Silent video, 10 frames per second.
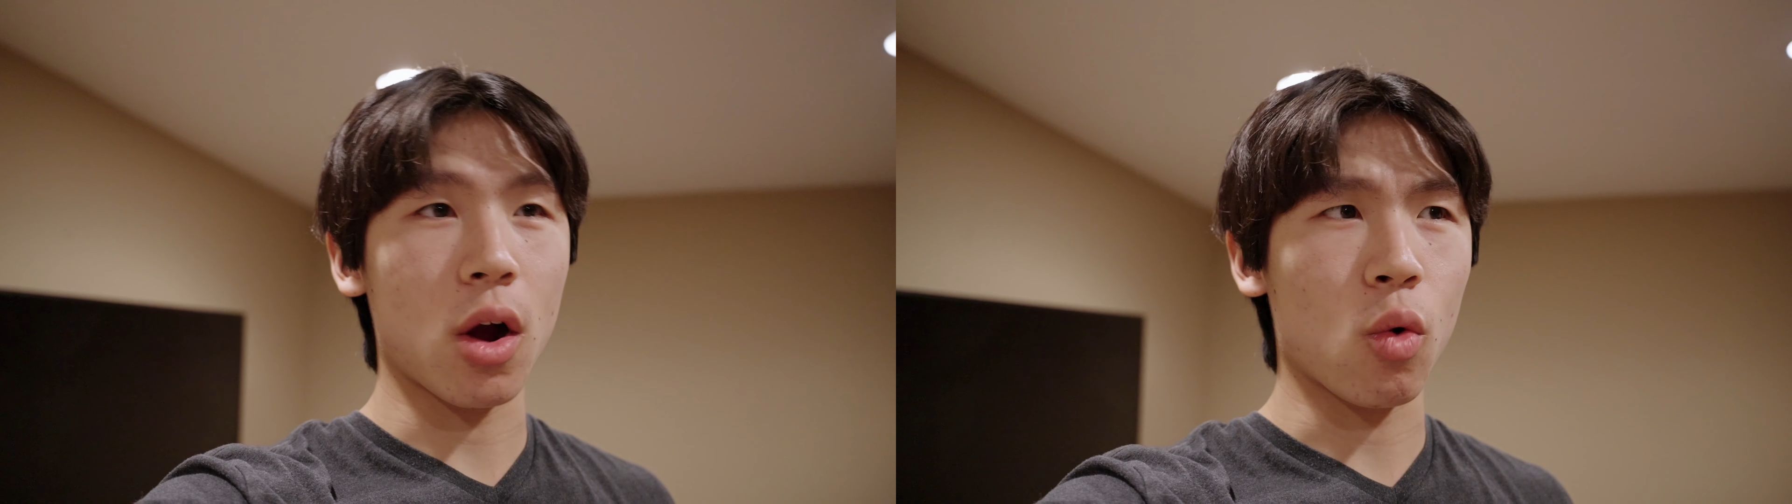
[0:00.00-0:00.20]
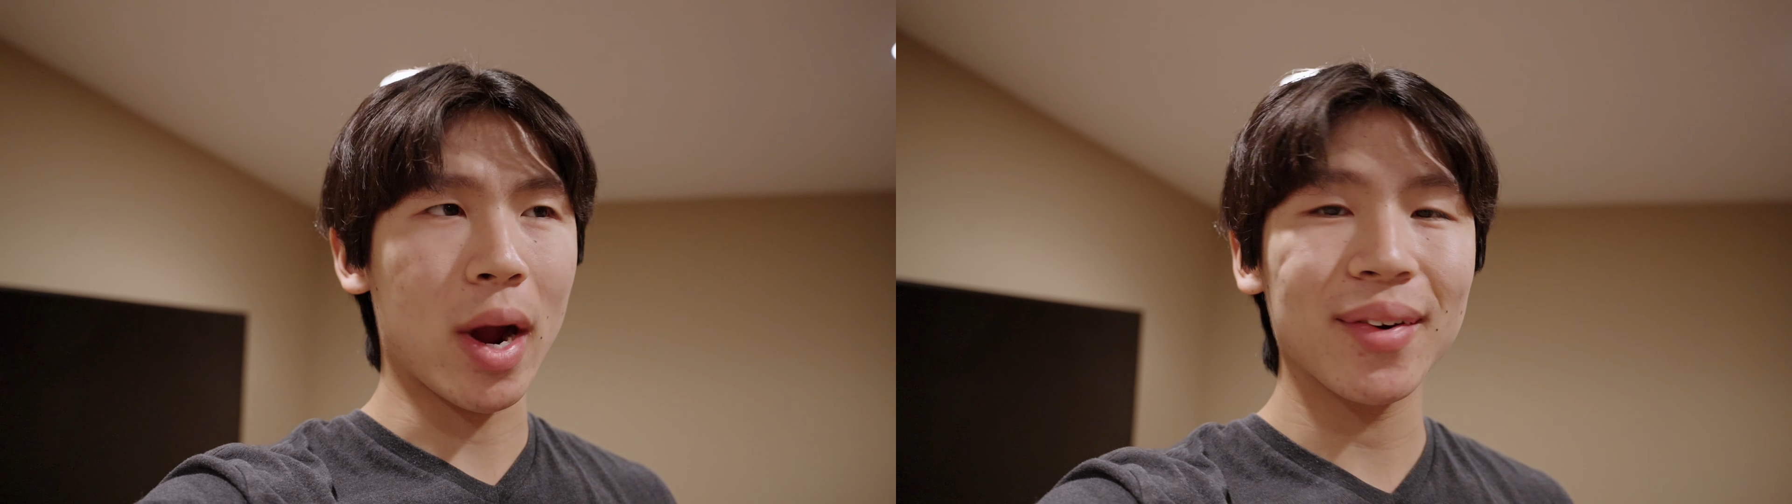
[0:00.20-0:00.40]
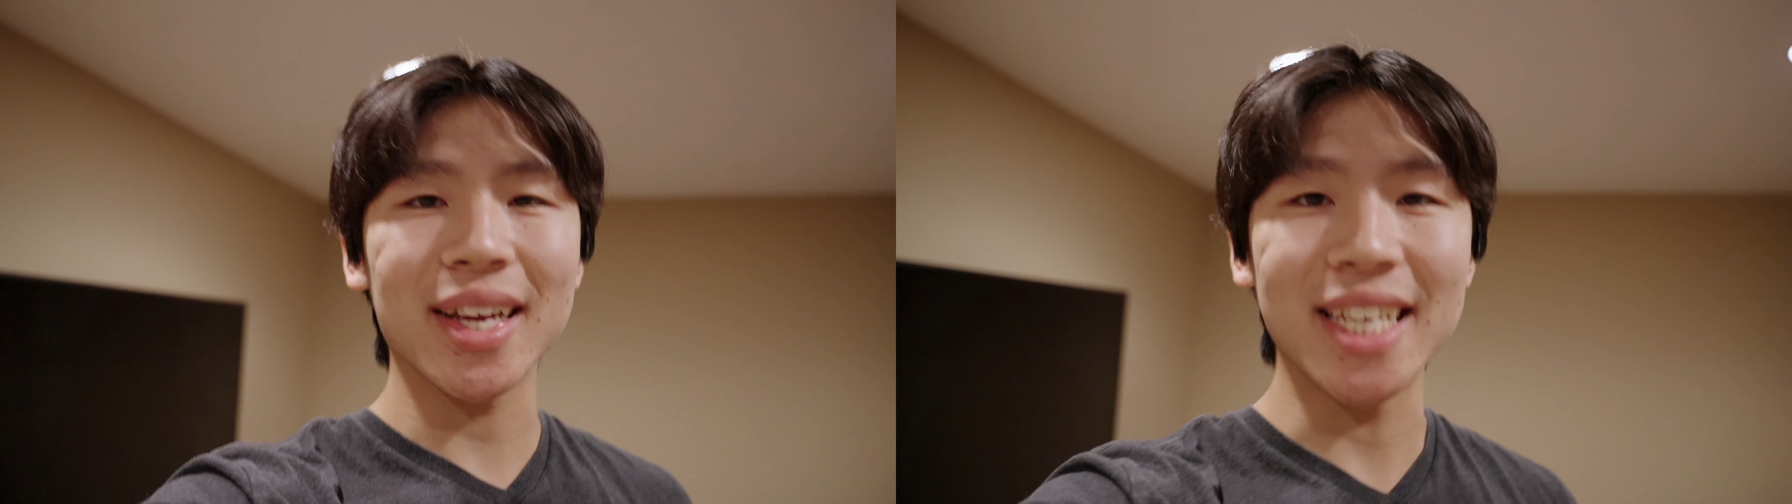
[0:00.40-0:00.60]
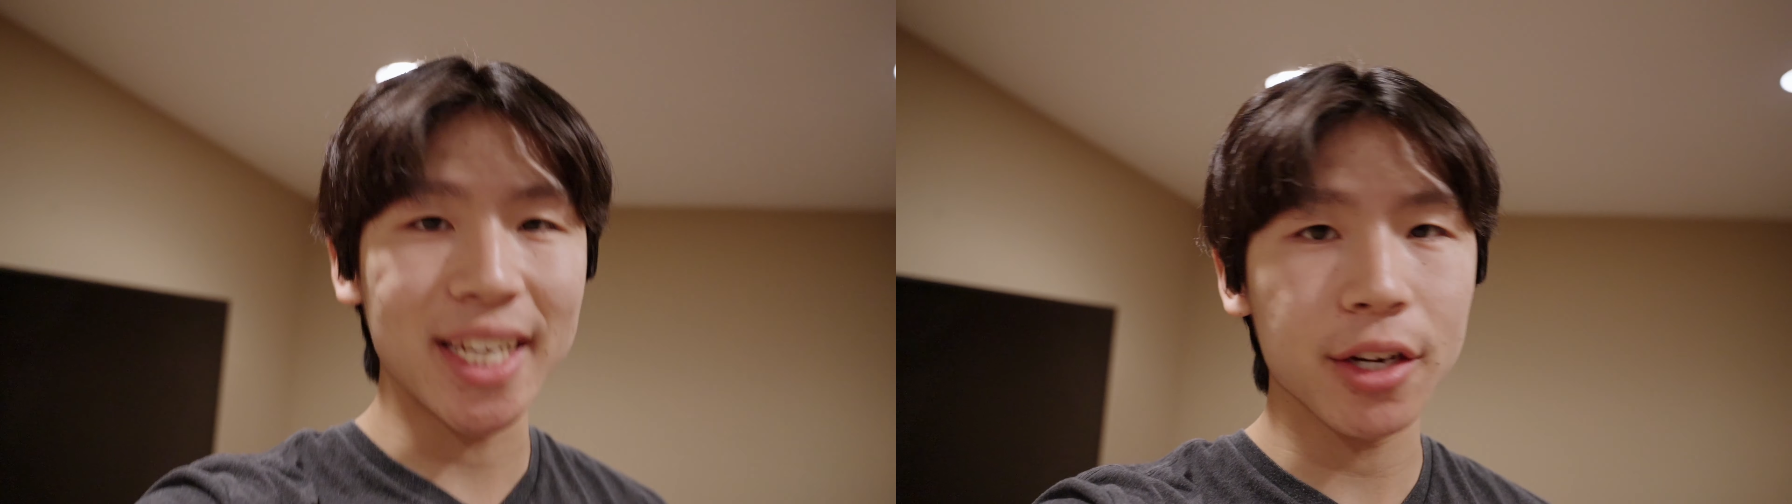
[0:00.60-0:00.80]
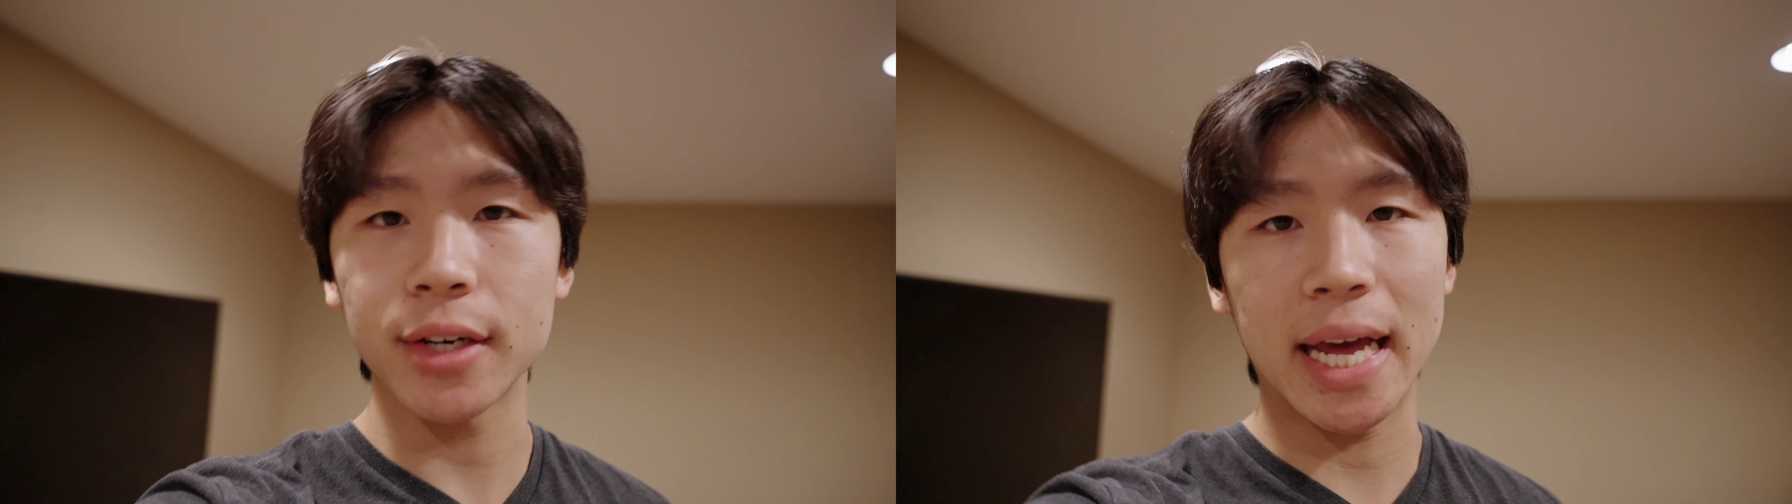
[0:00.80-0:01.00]
around a
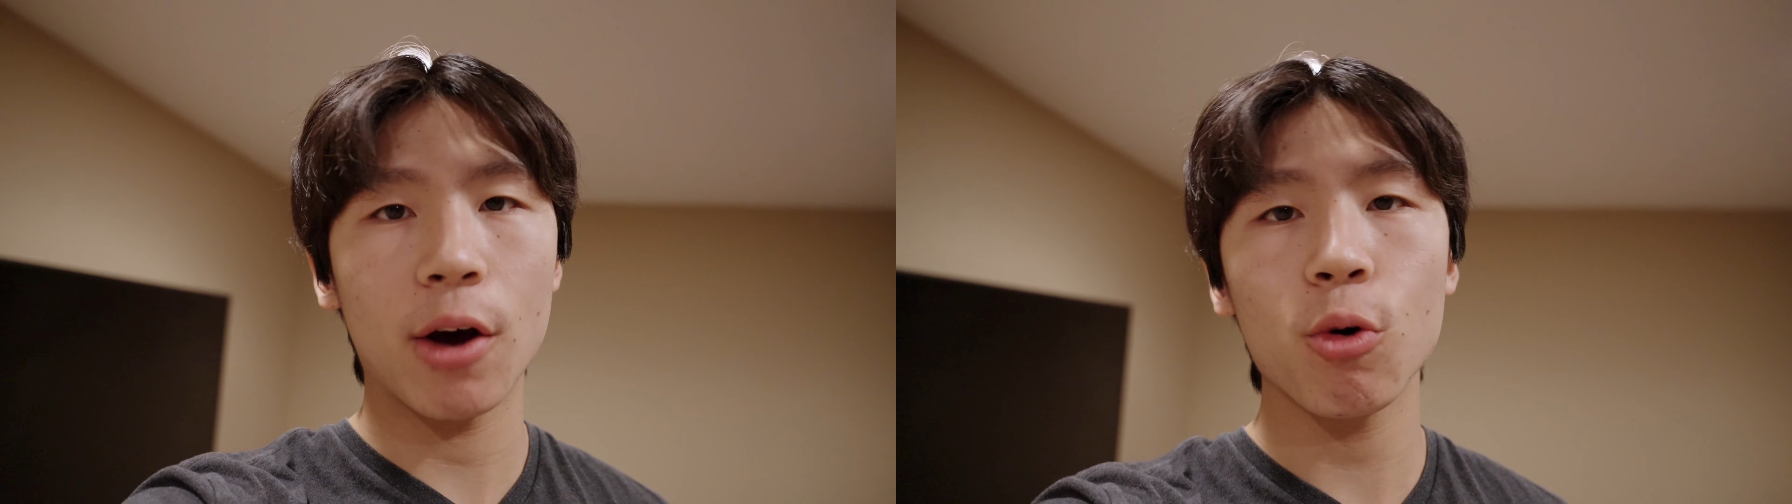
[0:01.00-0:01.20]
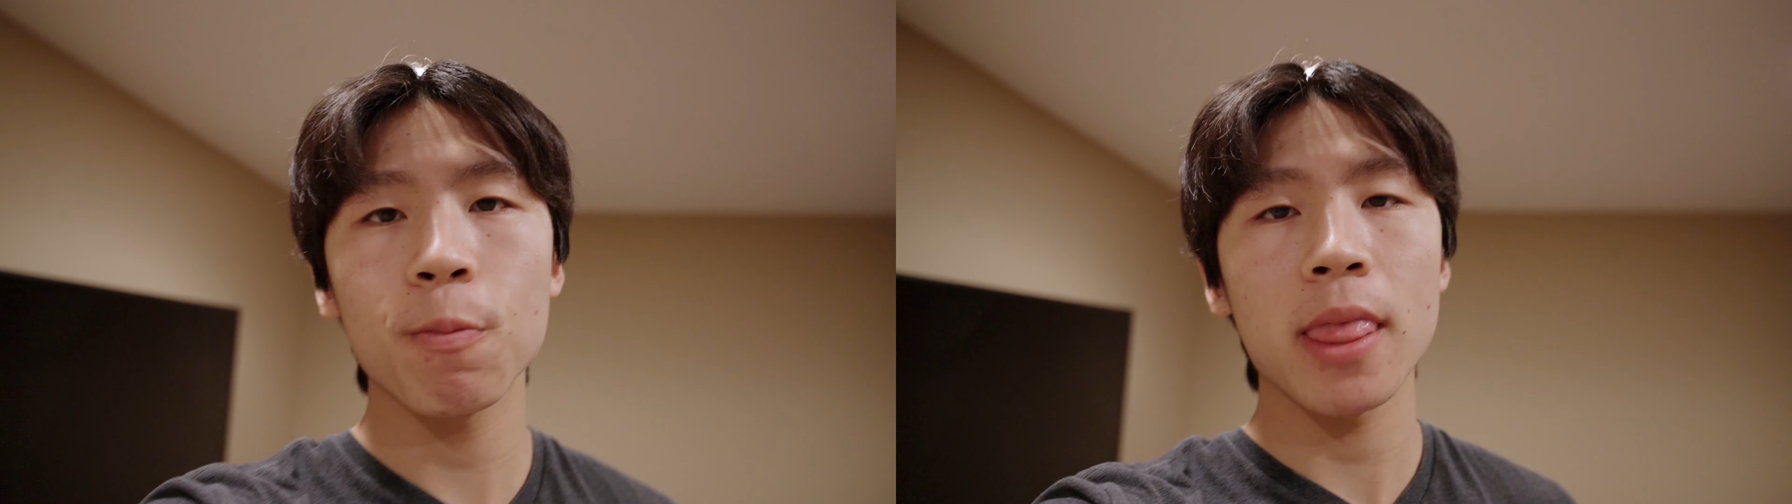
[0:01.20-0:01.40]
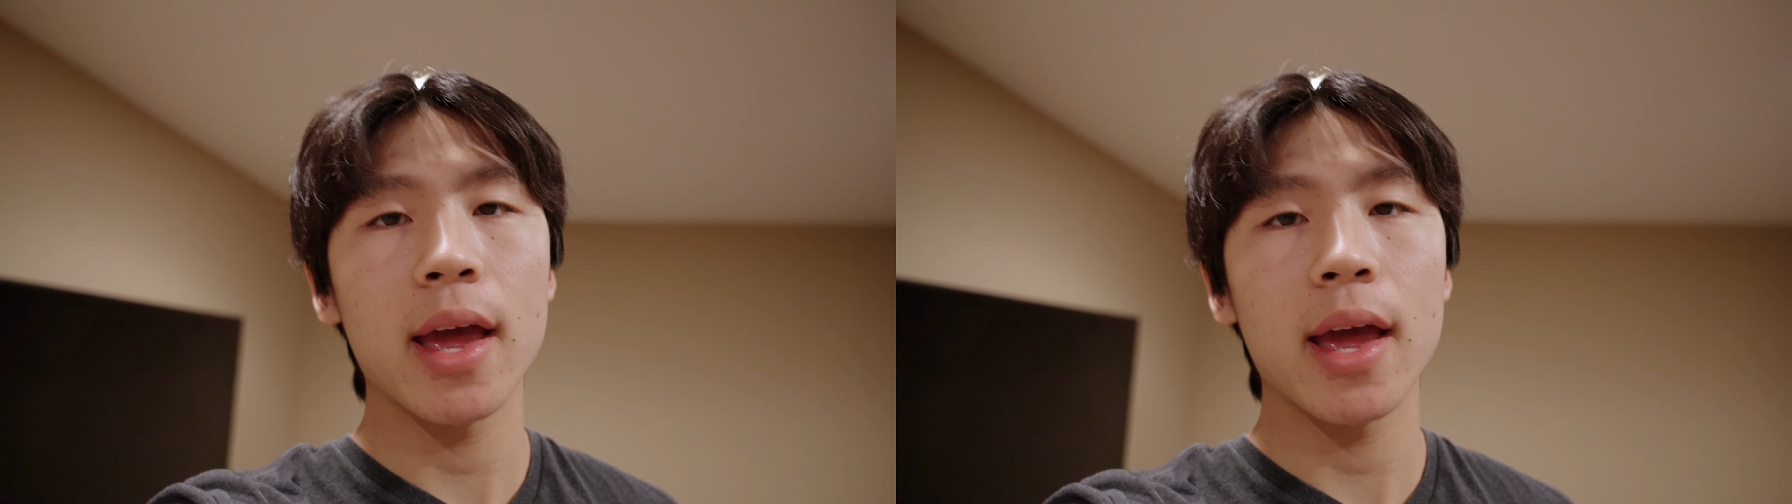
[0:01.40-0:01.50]
year now,